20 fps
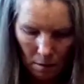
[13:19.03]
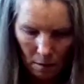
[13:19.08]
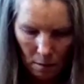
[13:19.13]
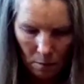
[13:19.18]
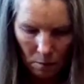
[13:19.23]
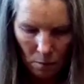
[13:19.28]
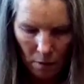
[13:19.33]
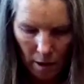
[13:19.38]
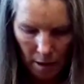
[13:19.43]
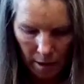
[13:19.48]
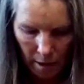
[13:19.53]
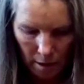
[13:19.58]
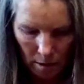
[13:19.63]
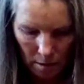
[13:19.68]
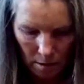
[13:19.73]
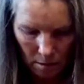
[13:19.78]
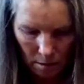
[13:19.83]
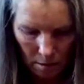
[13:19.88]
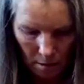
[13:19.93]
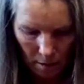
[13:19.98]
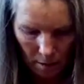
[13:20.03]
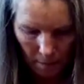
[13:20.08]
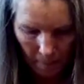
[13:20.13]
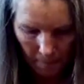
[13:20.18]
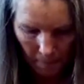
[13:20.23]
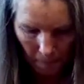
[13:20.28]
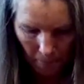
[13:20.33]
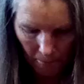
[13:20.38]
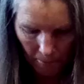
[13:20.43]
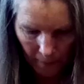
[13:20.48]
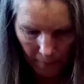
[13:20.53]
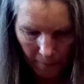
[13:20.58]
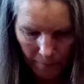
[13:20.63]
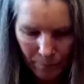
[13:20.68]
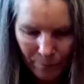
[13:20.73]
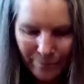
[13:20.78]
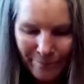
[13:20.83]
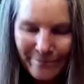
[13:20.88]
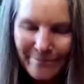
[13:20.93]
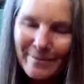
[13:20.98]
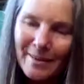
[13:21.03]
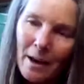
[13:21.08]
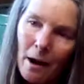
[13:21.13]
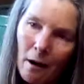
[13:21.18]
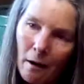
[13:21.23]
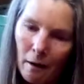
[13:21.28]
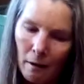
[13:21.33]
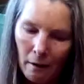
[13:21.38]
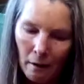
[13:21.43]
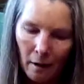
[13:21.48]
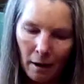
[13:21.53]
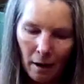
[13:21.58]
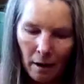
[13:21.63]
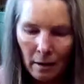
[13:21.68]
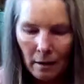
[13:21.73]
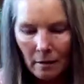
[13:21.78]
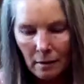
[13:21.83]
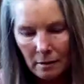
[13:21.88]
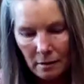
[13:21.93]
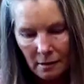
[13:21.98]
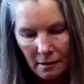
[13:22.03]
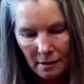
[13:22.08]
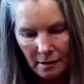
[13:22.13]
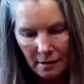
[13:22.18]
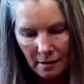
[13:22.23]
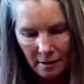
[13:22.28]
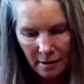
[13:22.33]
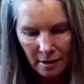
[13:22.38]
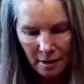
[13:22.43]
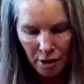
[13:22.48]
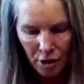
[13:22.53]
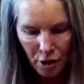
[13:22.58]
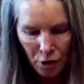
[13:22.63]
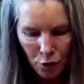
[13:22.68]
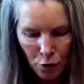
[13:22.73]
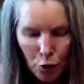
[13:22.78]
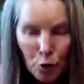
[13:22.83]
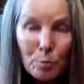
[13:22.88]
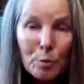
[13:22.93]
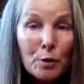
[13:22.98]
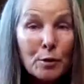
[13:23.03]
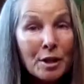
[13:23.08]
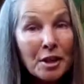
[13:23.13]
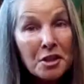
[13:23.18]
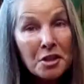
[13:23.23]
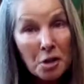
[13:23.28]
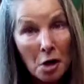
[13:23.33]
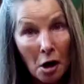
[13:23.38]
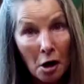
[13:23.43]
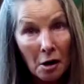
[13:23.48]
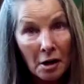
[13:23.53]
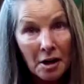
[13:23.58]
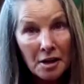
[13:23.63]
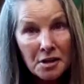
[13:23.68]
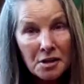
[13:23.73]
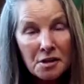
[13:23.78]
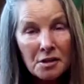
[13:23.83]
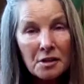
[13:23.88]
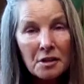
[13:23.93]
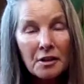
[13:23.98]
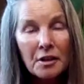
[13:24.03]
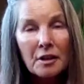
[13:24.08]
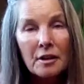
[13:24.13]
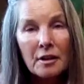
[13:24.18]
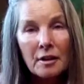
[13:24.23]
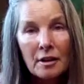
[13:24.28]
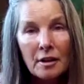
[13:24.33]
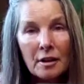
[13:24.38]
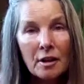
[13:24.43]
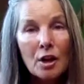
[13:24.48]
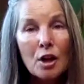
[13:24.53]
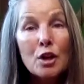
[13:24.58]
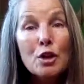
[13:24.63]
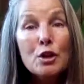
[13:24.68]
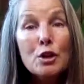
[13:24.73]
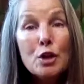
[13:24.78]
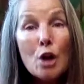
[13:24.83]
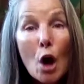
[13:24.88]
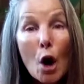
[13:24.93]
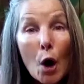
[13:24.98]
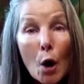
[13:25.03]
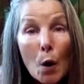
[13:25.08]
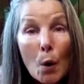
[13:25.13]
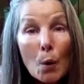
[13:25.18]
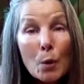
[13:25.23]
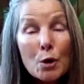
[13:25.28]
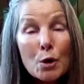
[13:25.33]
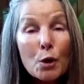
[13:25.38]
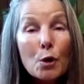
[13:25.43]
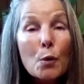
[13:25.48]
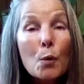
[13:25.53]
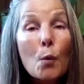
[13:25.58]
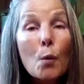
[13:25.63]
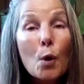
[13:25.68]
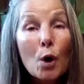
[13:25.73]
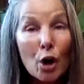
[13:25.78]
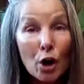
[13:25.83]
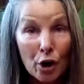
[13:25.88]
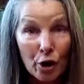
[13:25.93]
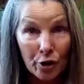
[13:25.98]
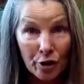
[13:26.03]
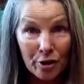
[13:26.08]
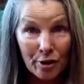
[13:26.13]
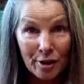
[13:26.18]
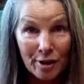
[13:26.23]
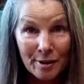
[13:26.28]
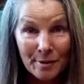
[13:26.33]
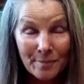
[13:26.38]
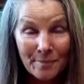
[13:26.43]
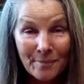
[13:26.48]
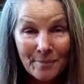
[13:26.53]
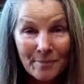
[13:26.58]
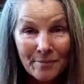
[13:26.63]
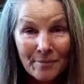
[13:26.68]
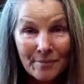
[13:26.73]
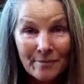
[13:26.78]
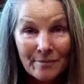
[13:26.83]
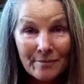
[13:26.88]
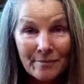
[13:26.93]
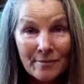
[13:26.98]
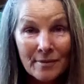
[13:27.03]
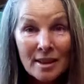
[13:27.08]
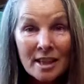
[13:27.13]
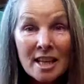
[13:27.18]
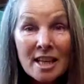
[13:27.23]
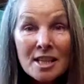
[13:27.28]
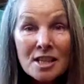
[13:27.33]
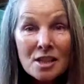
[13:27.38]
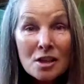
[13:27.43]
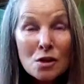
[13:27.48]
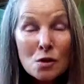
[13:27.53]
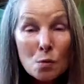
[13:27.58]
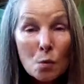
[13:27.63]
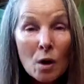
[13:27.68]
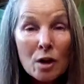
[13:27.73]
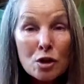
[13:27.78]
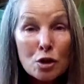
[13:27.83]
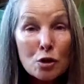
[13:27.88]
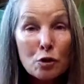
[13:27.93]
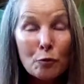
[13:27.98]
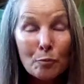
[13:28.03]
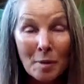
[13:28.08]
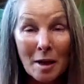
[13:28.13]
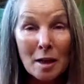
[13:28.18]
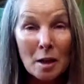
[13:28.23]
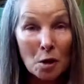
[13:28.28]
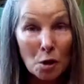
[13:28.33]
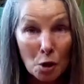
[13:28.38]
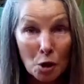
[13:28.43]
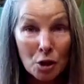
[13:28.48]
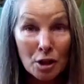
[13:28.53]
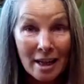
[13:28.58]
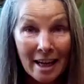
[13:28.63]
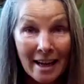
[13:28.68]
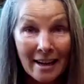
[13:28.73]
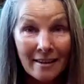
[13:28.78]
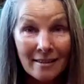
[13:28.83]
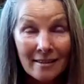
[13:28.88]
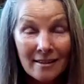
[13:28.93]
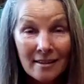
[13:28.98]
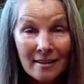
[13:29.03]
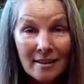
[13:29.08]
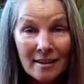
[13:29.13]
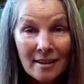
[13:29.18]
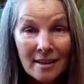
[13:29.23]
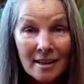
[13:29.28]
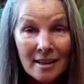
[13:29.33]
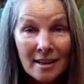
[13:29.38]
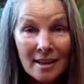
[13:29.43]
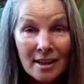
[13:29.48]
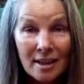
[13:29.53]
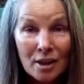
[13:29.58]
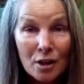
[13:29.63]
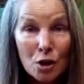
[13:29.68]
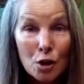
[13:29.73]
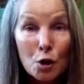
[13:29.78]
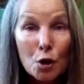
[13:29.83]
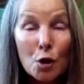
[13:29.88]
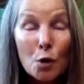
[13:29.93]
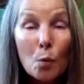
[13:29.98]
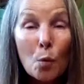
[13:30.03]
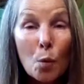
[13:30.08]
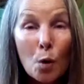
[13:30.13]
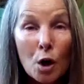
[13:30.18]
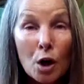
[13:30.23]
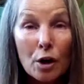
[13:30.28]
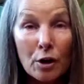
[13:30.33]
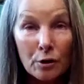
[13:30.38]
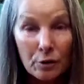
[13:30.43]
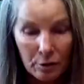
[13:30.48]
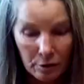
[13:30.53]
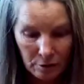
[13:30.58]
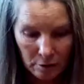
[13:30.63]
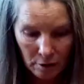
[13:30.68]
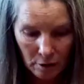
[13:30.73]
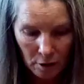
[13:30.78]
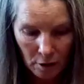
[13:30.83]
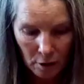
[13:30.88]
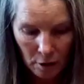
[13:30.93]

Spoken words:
All right. Aw. New moon in Taurus. Know your worth. This is what you've been learning. Your worth.